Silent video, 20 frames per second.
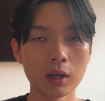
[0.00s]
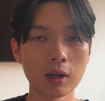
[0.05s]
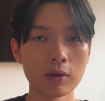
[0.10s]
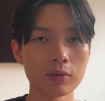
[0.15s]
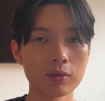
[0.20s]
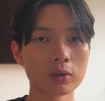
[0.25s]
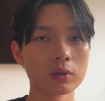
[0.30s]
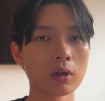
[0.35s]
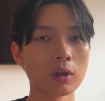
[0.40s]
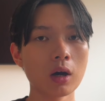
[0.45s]

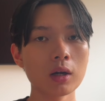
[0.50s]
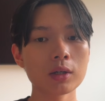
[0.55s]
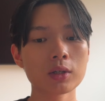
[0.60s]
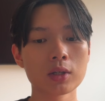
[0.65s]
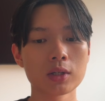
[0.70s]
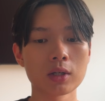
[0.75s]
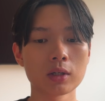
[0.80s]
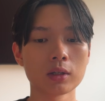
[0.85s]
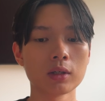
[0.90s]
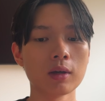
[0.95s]
If Claude
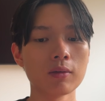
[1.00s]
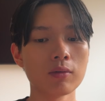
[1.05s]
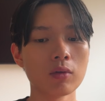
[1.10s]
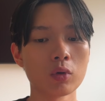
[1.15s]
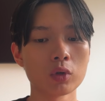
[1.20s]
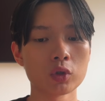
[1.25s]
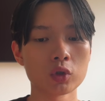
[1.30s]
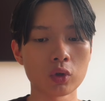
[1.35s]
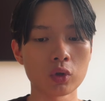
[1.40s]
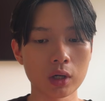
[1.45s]
doesn't give you
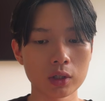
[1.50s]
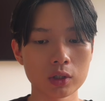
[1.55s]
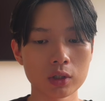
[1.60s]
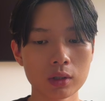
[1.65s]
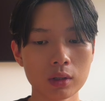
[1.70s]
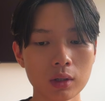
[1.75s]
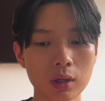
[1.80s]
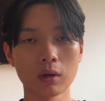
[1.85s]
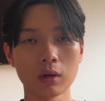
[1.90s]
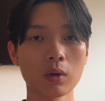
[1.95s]
a
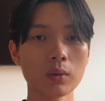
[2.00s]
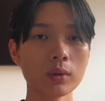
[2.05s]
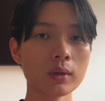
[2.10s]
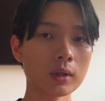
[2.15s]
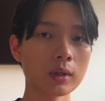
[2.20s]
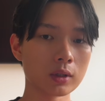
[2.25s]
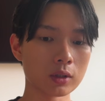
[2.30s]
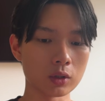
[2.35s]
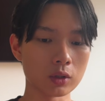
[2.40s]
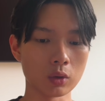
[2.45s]
structure, all you
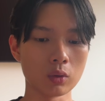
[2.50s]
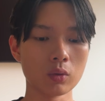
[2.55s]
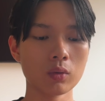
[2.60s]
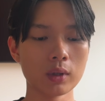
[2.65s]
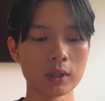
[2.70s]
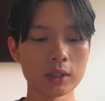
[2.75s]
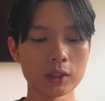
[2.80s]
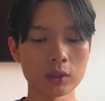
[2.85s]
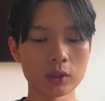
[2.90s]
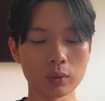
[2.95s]
need to do
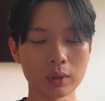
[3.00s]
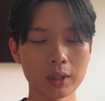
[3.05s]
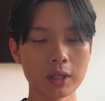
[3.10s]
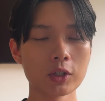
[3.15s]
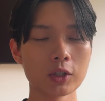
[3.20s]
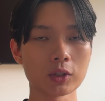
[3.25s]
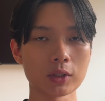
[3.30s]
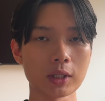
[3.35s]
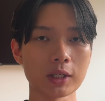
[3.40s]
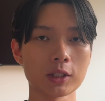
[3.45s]
is really
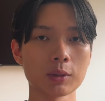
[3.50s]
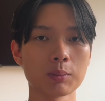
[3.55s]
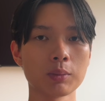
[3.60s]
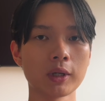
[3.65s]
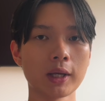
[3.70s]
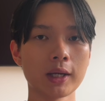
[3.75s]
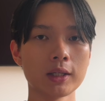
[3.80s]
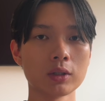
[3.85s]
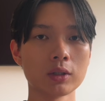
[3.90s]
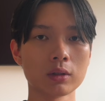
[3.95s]
just
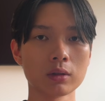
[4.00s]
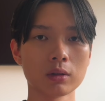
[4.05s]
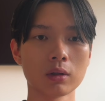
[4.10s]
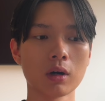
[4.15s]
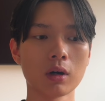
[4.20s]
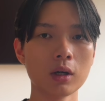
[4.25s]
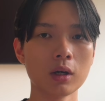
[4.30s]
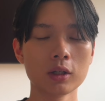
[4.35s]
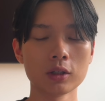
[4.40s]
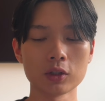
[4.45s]
explain to
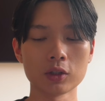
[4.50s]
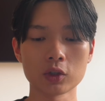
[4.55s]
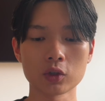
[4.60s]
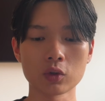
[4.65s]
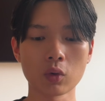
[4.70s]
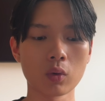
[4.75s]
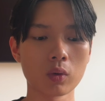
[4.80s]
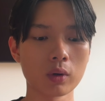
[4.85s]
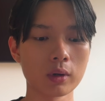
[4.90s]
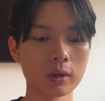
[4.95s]
Claude the
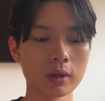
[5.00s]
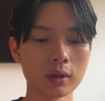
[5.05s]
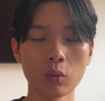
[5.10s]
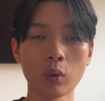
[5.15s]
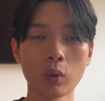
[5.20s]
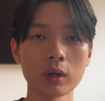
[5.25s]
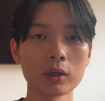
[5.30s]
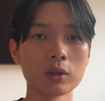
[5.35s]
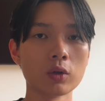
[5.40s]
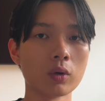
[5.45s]
story,
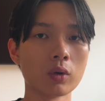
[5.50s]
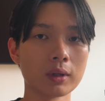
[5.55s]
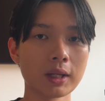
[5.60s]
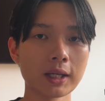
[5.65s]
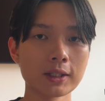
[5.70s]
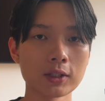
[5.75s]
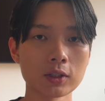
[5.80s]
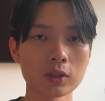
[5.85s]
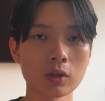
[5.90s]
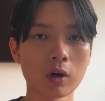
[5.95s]
what your
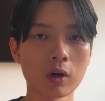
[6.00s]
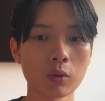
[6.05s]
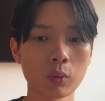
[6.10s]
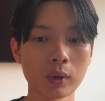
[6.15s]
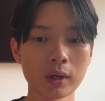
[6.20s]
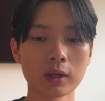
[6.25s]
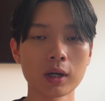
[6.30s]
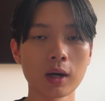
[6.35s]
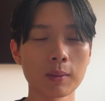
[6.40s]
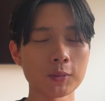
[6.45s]
lessons are when
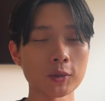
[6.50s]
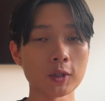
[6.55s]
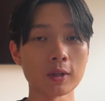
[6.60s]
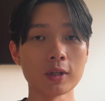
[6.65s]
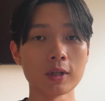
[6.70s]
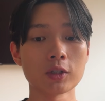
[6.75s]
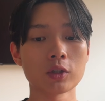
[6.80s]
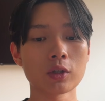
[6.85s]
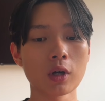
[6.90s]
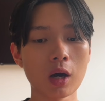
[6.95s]
it comes to
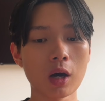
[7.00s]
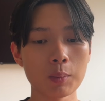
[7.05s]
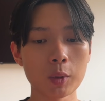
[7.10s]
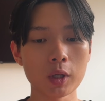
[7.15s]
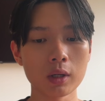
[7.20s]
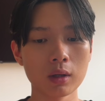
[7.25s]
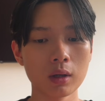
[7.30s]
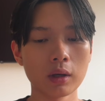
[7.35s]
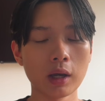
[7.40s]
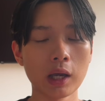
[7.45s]
this
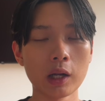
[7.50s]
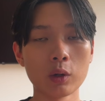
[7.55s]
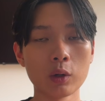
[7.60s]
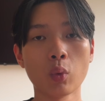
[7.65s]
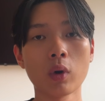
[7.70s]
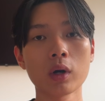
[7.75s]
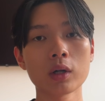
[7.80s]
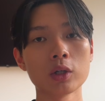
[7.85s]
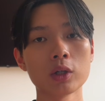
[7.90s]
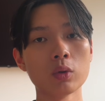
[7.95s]
topic, and
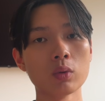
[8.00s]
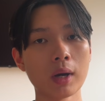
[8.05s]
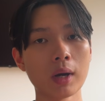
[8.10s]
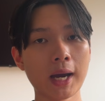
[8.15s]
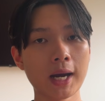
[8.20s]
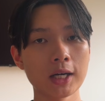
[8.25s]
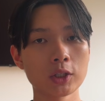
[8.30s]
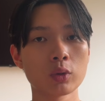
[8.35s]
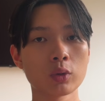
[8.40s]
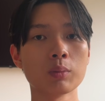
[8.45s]
what you
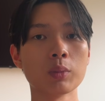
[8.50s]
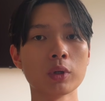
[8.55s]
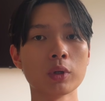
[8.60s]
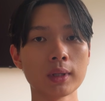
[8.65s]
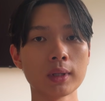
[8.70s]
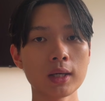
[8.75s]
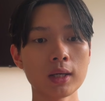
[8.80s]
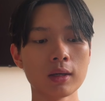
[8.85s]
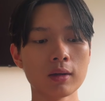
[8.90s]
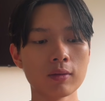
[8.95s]
actually
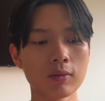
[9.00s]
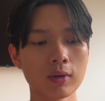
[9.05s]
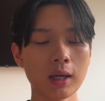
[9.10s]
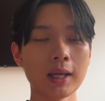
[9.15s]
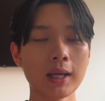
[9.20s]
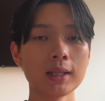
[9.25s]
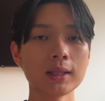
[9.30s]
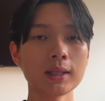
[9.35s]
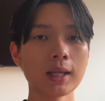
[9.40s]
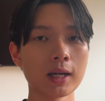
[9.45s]
believe
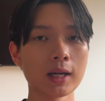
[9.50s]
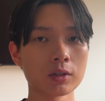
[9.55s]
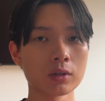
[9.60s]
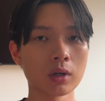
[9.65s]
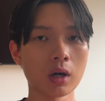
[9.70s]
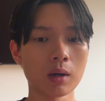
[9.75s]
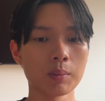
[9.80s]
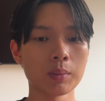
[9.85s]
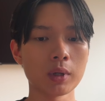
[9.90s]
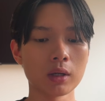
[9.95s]
in that
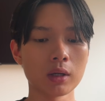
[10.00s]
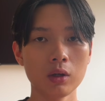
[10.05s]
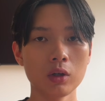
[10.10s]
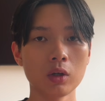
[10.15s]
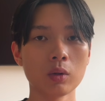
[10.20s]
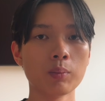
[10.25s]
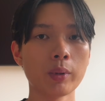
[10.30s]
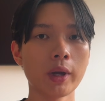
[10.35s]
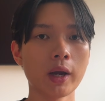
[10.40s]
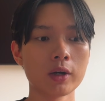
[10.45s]
topic
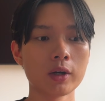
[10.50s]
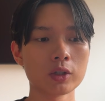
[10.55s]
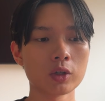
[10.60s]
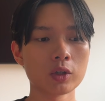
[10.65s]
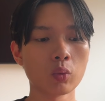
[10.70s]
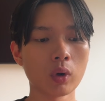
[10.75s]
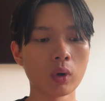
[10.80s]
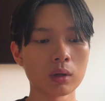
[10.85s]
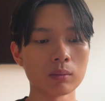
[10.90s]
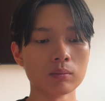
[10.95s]
compared to
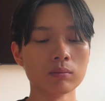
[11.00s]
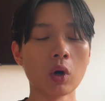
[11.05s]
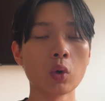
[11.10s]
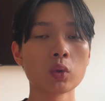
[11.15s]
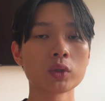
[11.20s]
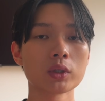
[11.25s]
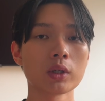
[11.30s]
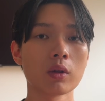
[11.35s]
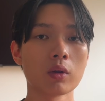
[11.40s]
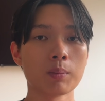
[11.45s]
what
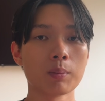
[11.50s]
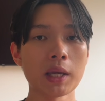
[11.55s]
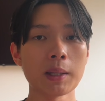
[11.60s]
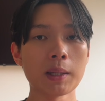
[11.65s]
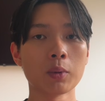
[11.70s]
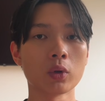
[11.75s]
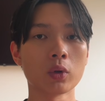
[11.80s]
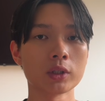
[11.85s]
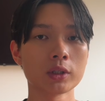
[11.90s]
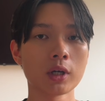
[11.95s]
most other
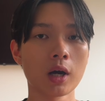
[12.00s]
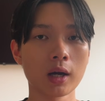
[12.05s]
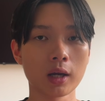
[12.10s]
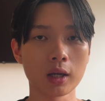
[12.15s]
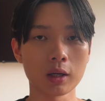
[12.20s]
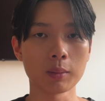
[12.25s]
people are talking